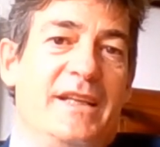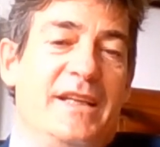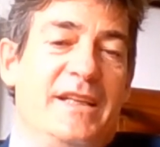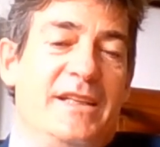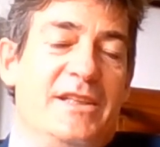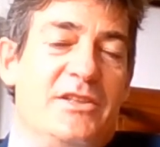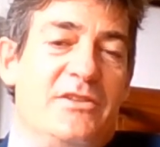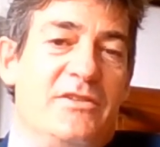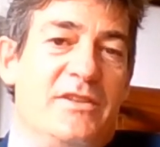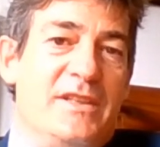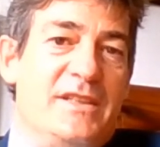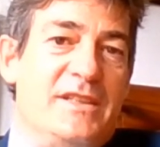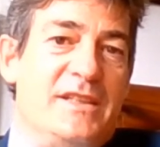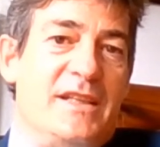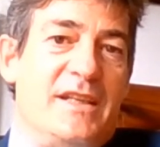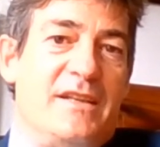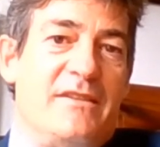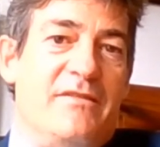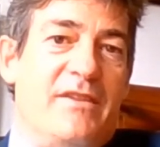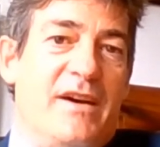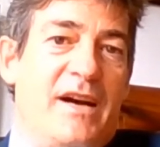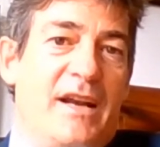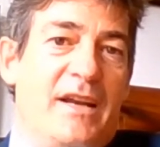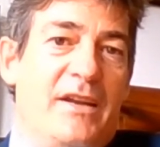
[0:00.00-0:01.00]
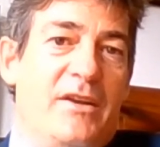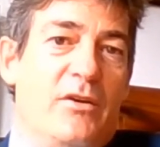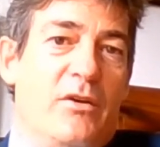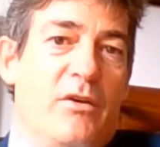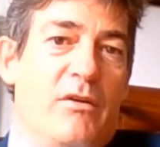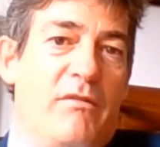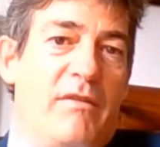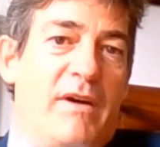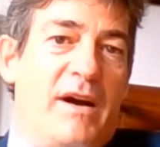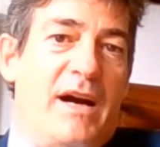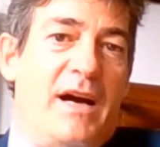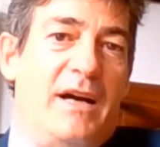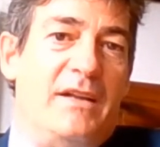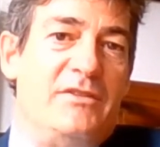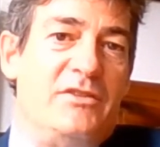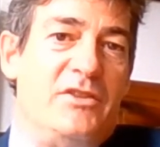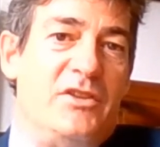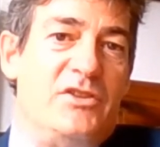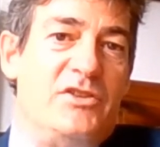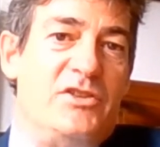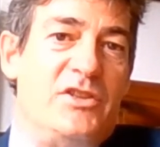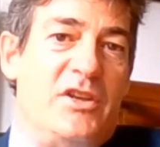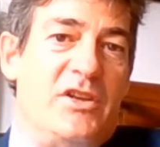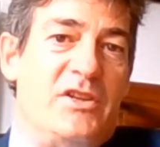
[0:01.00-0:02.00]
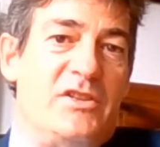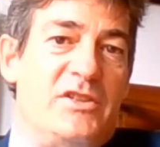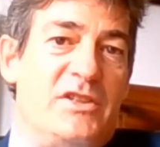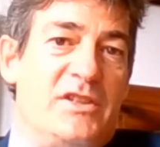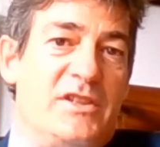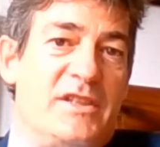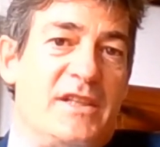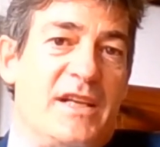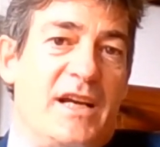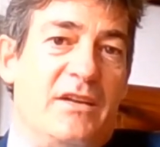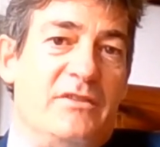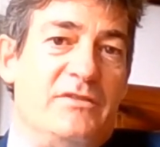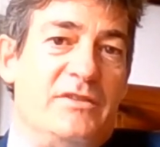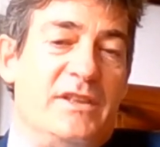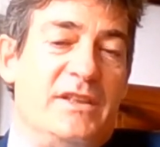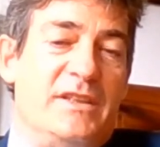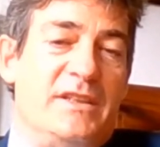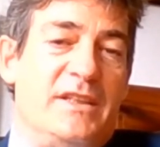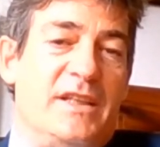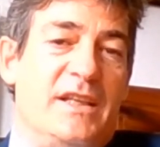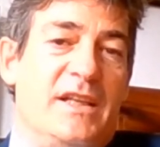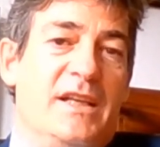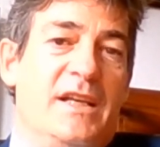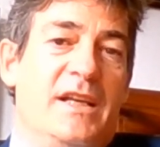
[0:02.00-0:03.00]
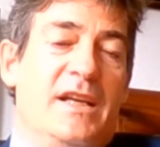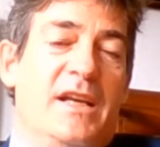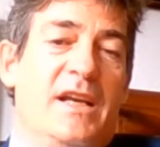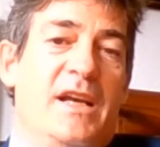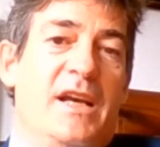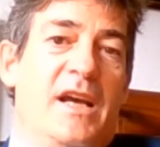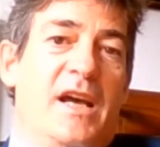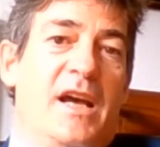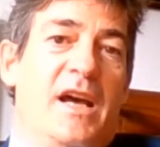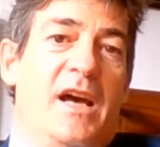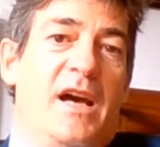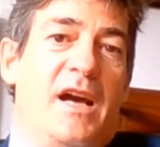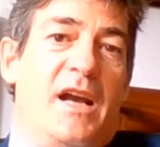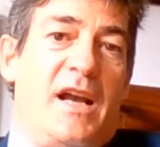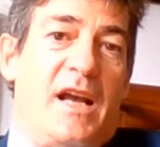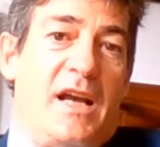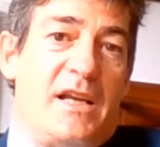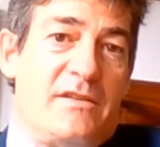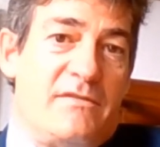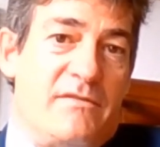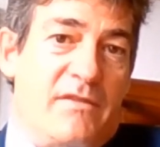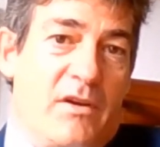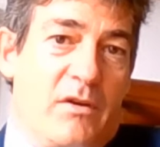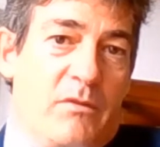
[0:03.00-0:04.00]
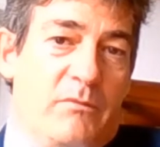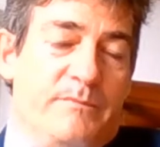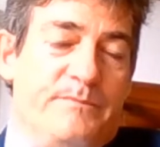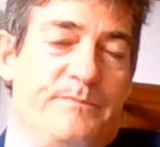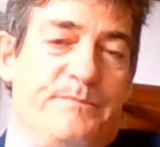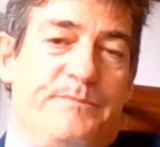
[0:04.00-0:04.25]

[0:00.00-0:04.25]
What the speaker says: intrinsic value of 100 years discounted cash flow